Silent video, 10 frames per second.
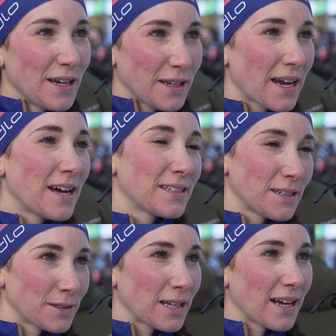Yeah,
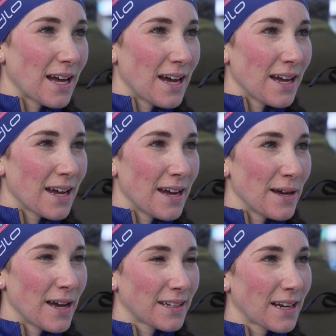totally.
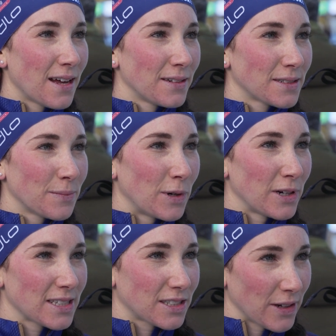I had a lot
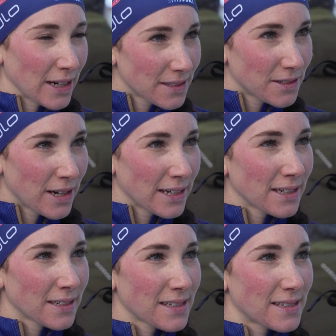more strength
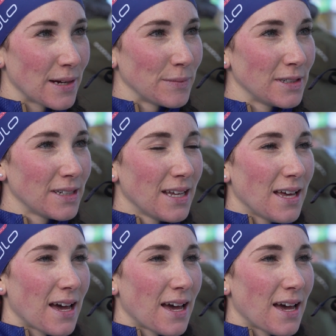training this summer.